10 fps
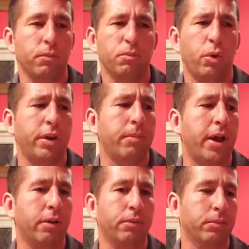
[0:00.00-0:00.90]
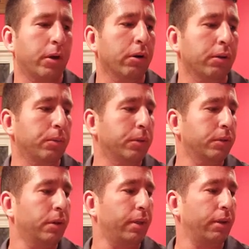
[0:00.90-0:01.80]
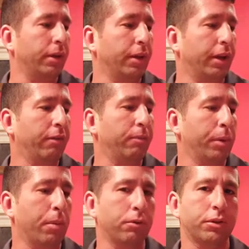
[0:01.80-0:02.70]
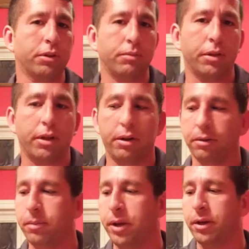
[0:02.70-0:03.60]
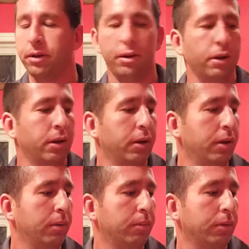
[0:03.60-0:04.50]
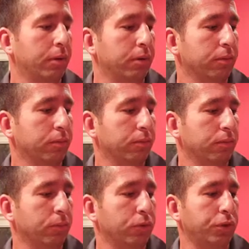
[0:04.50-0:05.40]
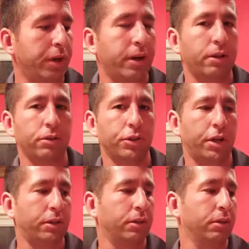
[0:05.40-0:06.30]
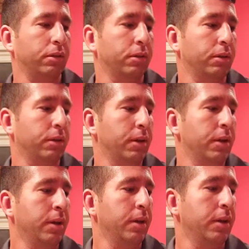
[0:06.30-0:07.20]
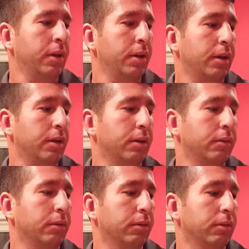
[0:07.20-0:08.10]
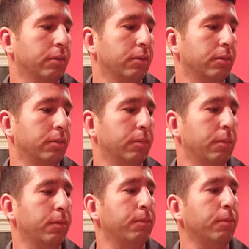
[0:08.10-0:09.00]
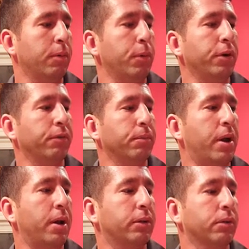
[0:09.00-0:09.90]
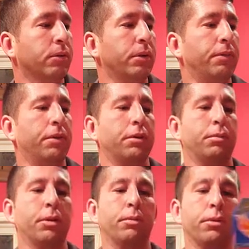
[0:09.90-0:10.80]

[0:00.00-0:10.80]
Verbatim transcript: way back from the early ones. I think he gave me most of them that they make, but. Uh, We'll shout out to Jason, uh, a buddy from high school. He fixed me up